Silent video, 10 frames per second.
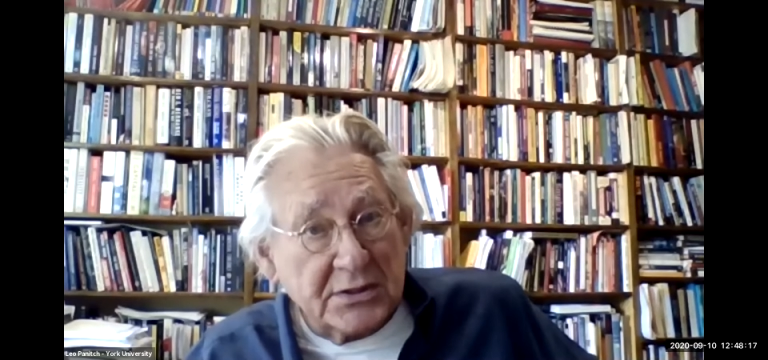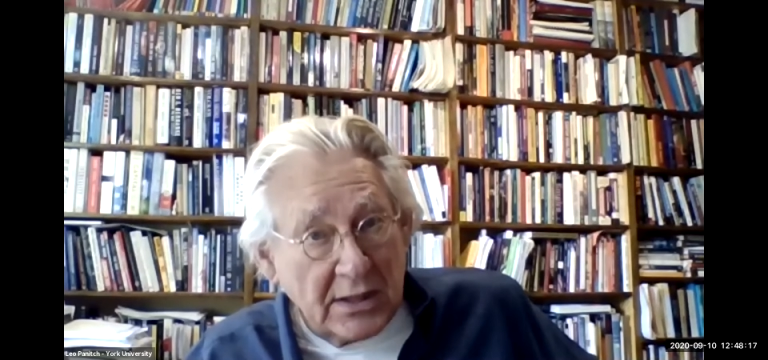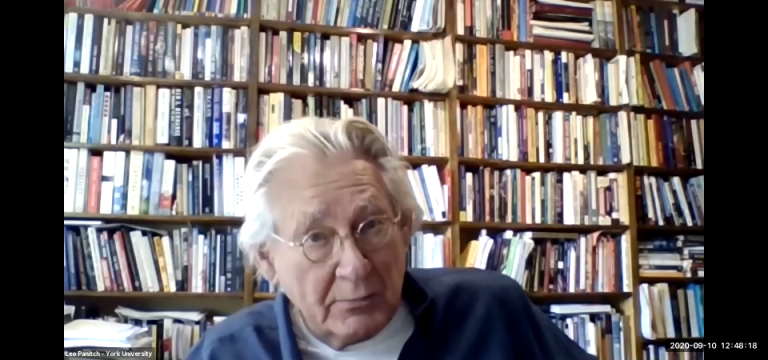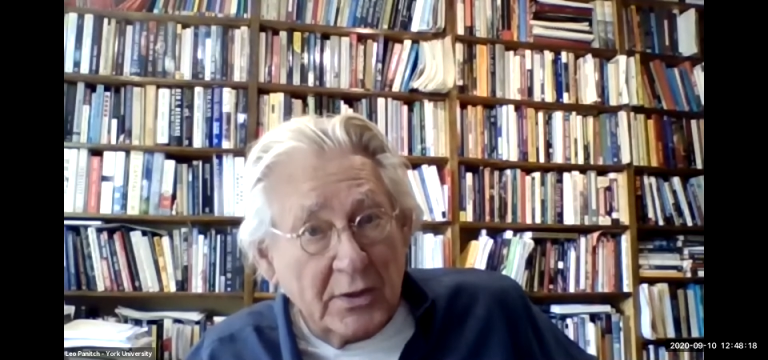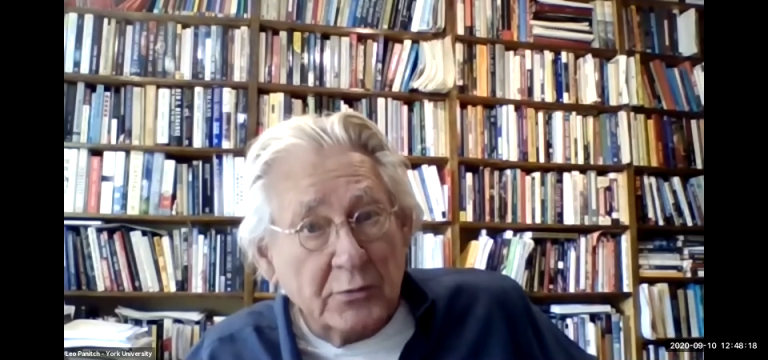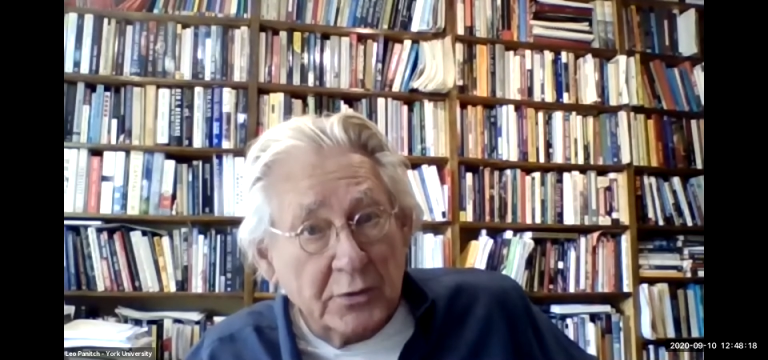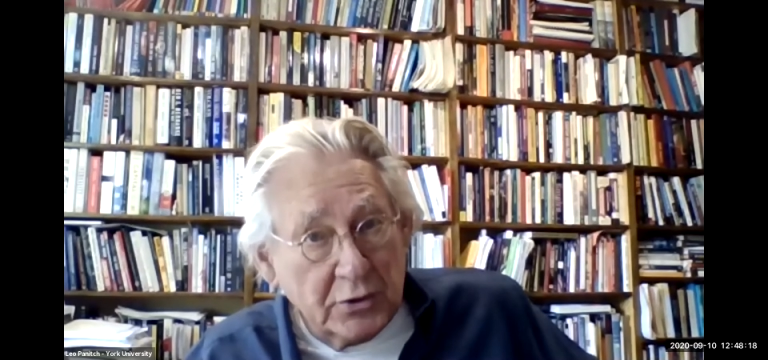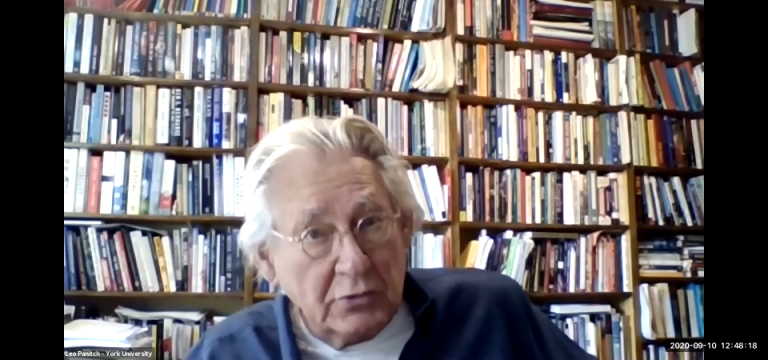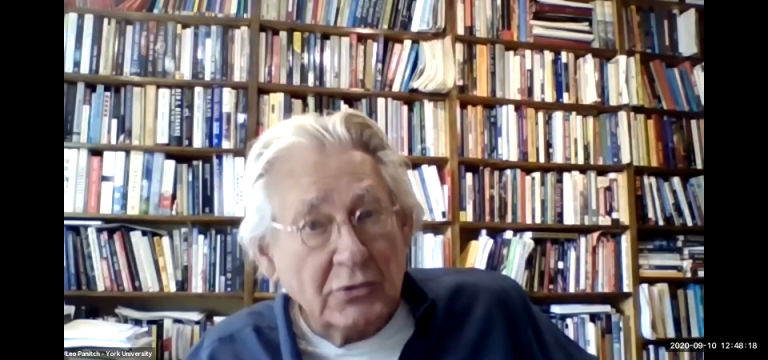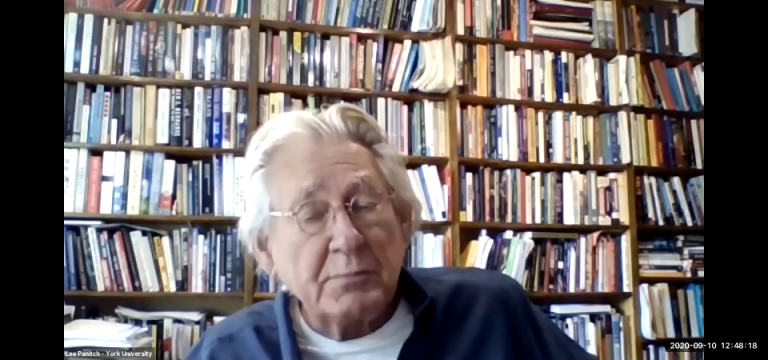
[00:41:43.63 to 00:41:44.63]
somewhat
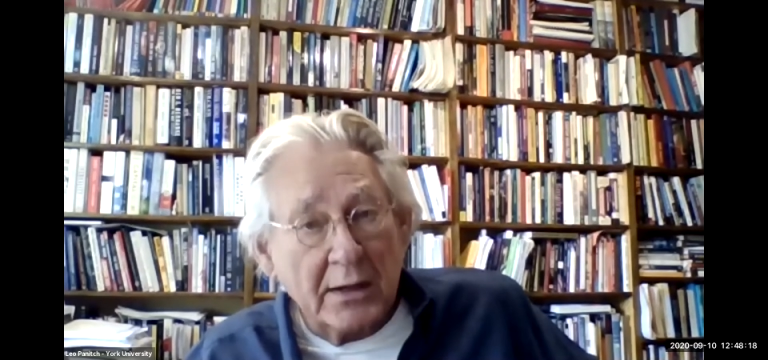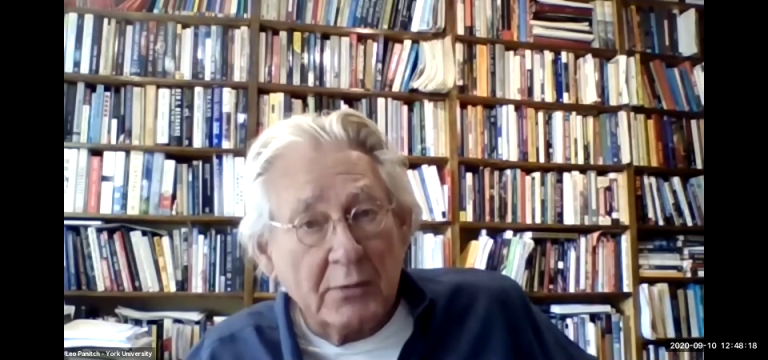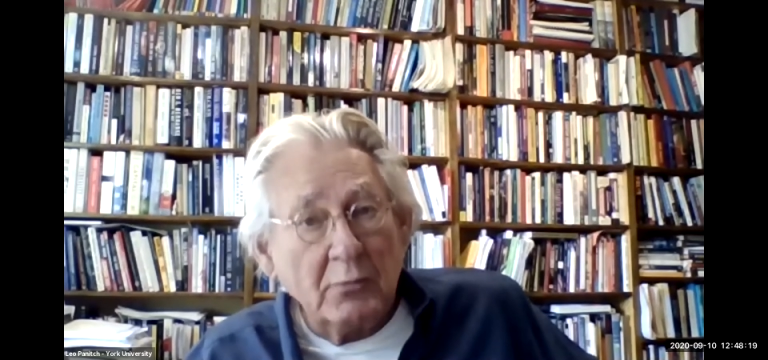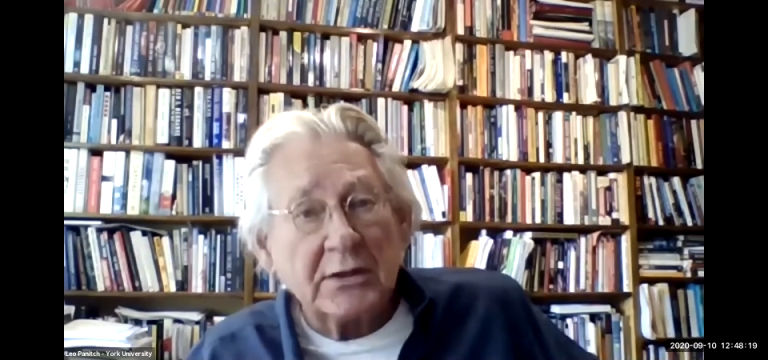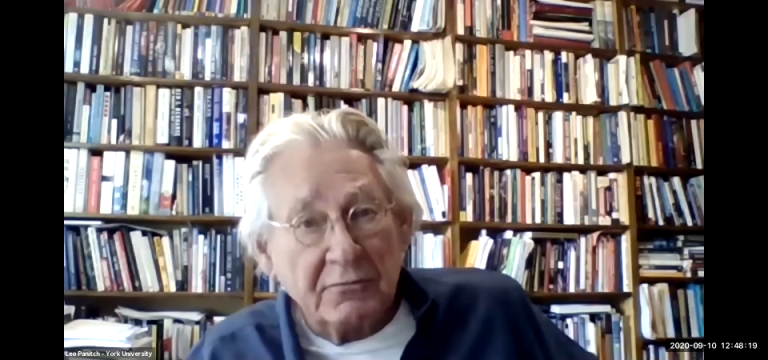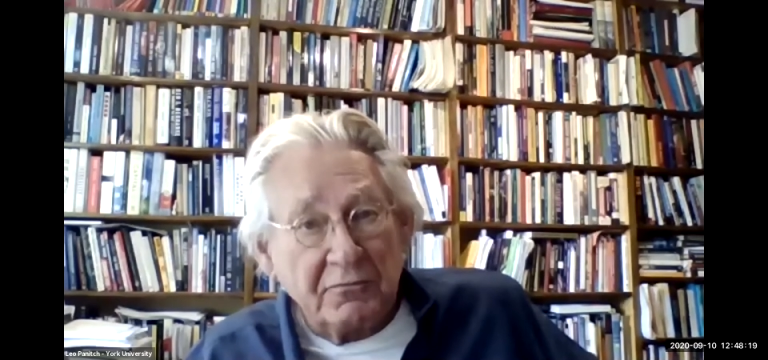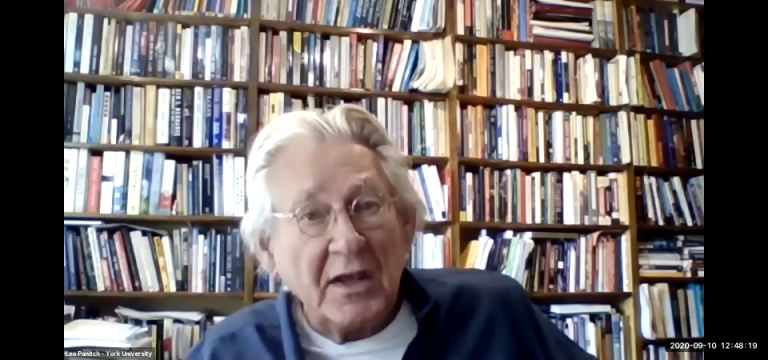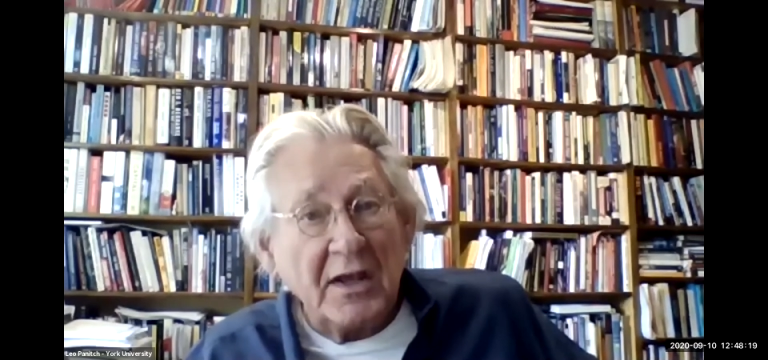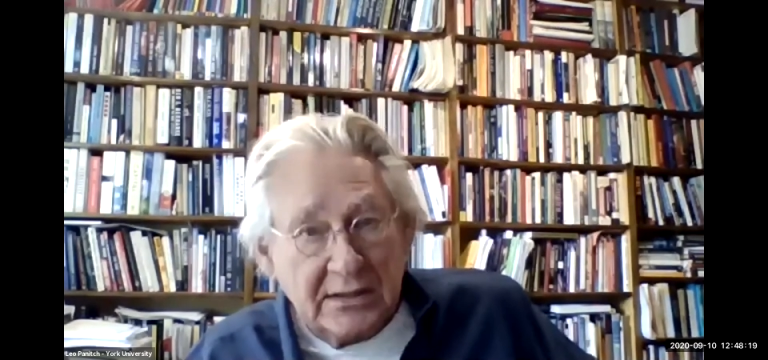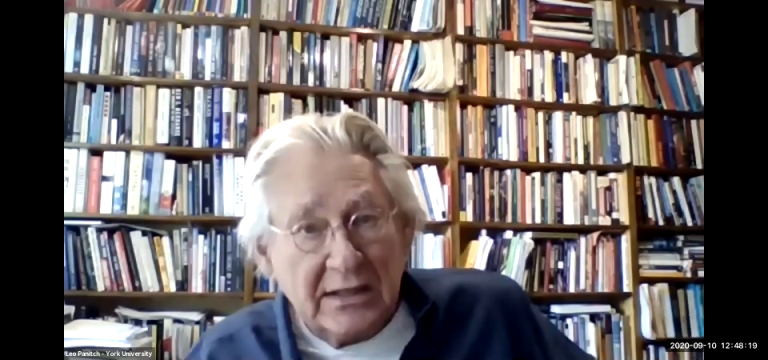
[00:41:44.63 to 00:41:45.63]
reduced by what the
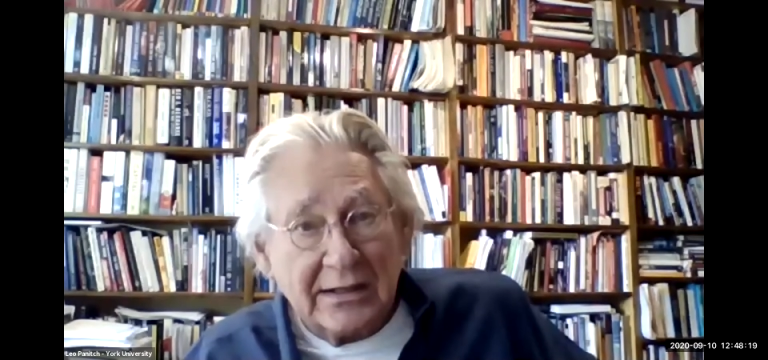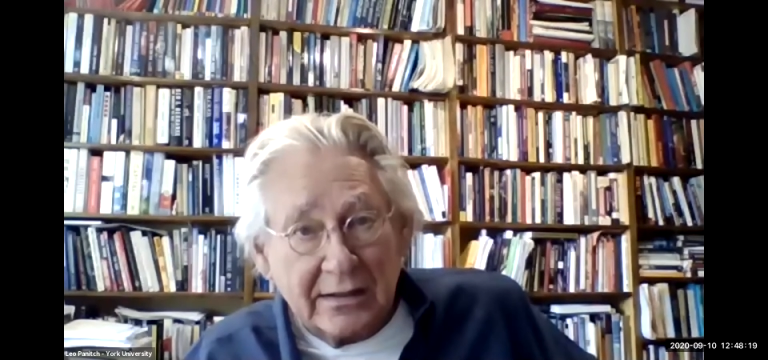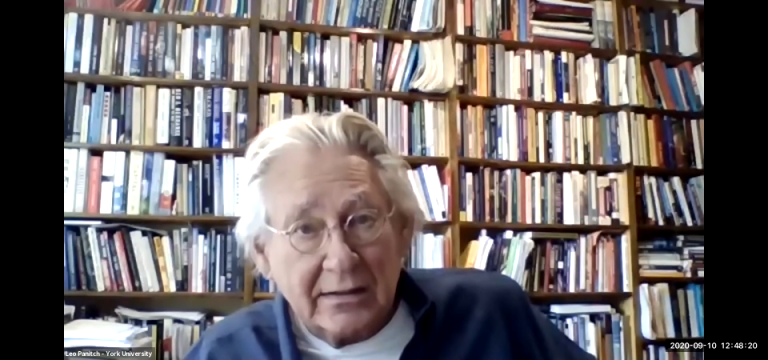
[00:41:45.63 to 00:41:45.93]
Fed did.